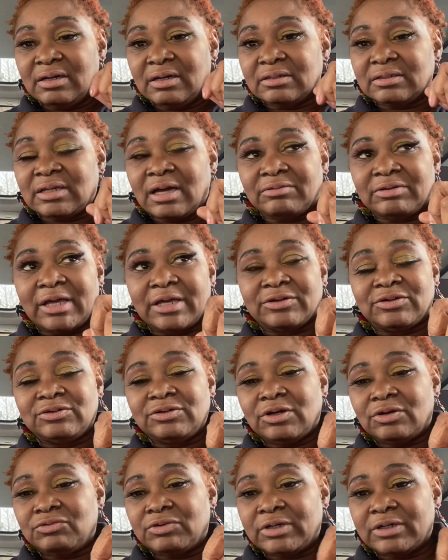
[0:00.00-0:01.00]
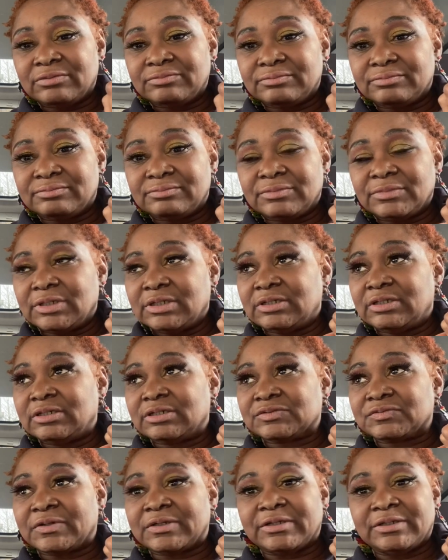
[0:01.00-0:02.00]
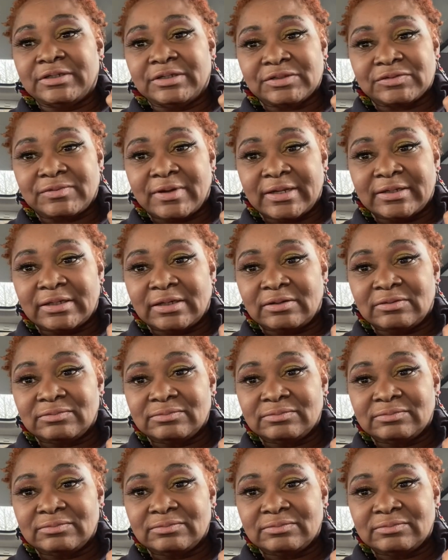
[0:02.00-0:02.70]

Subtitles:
Now I'm like, you know what? It is what it is right now.